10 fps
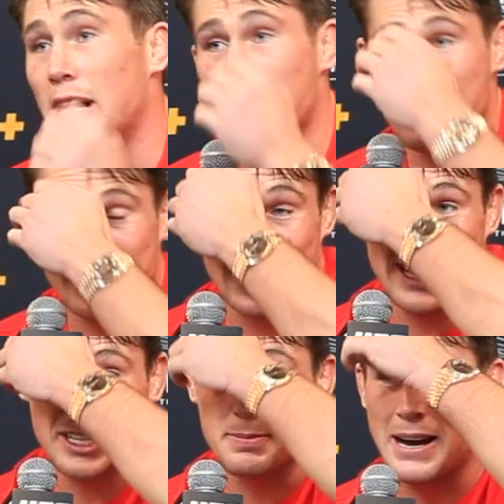No, I was
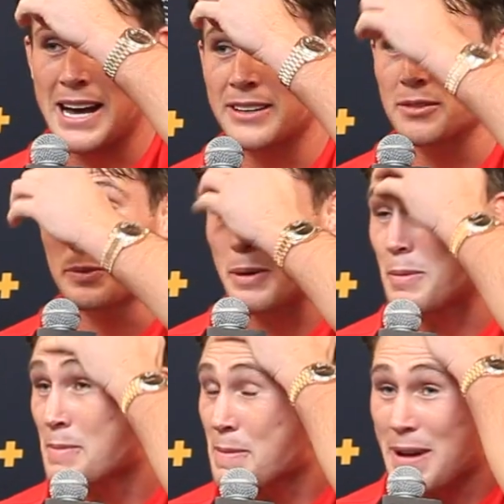sparring. It was
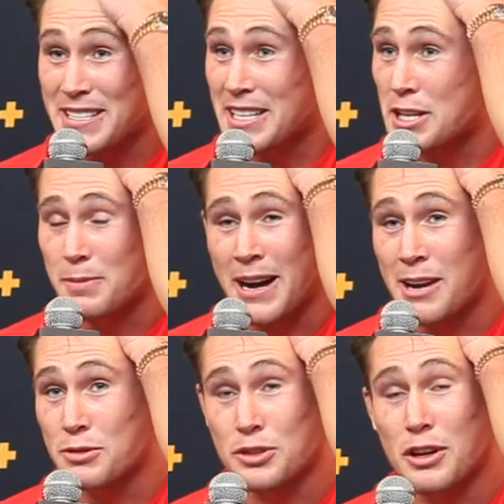probably my best day of sparring.
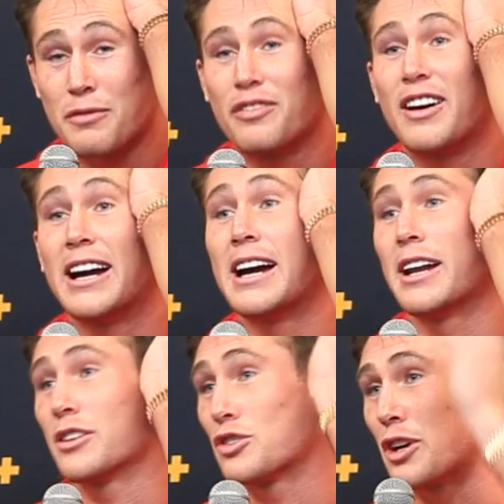I was just on fire,
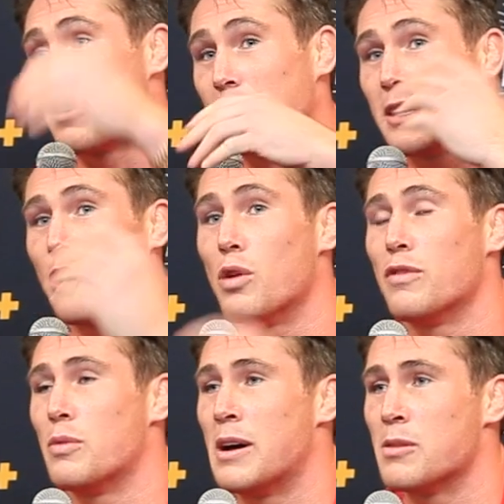and I just got a bit
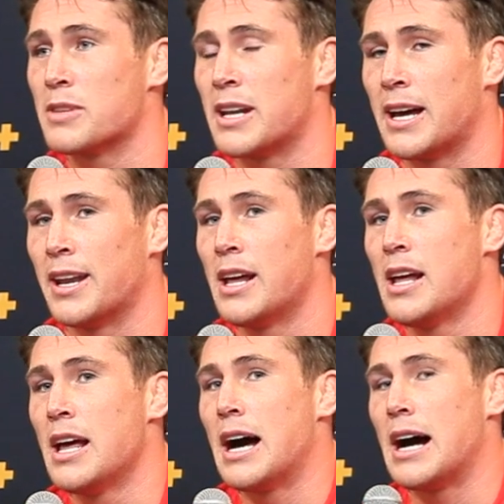overwhelmed. And
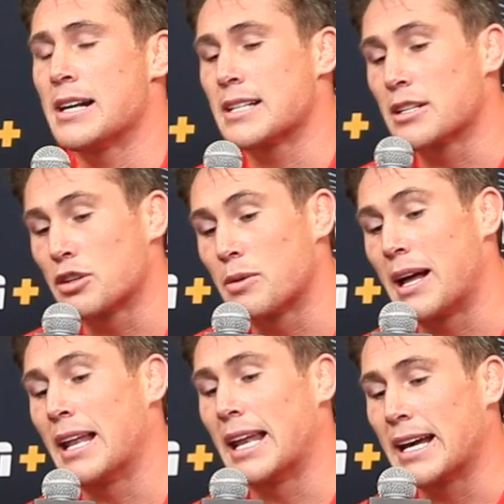as I threw
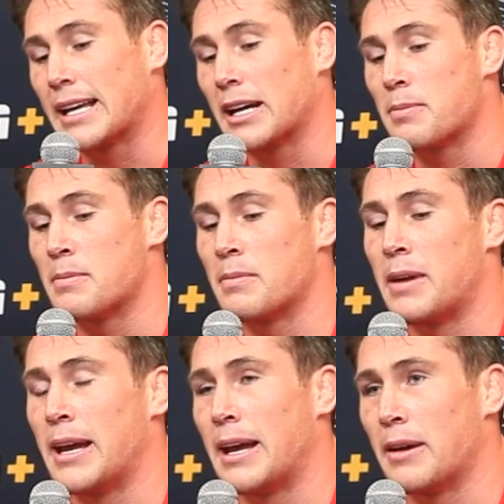a leg kick,
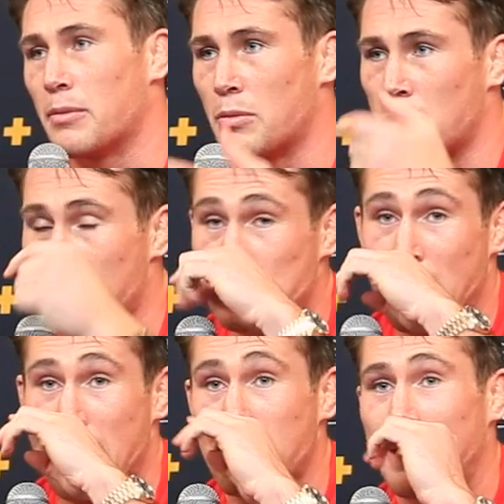one of my
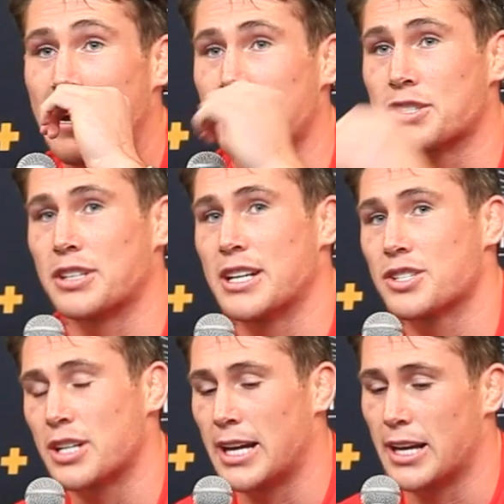sparring partners,
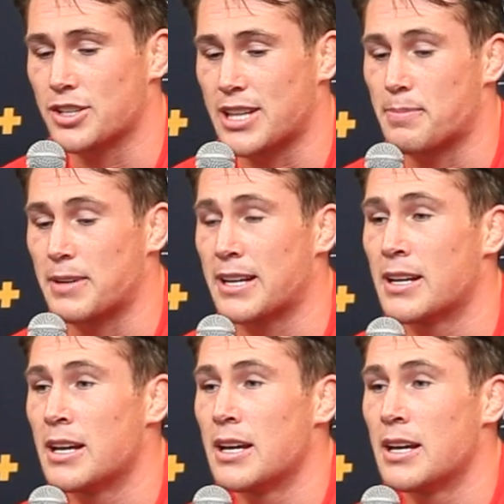Chris, stepped in.